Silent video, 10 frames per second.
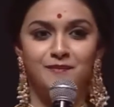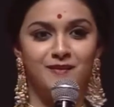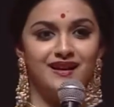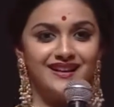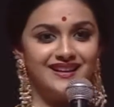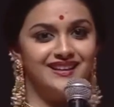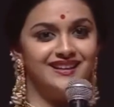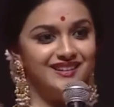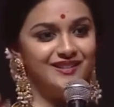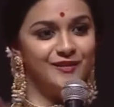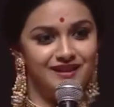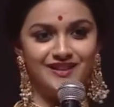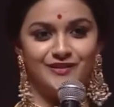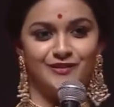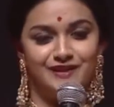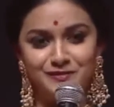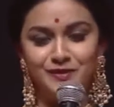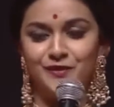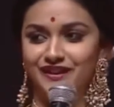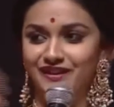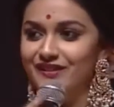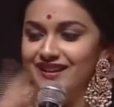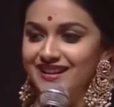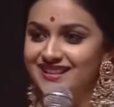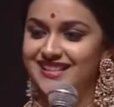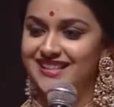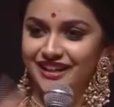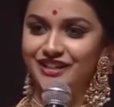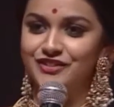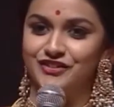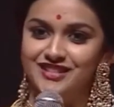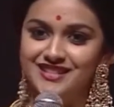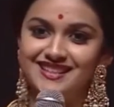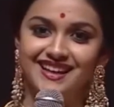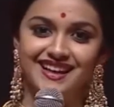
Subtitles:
ammai unaru ee movie lo, like technicians,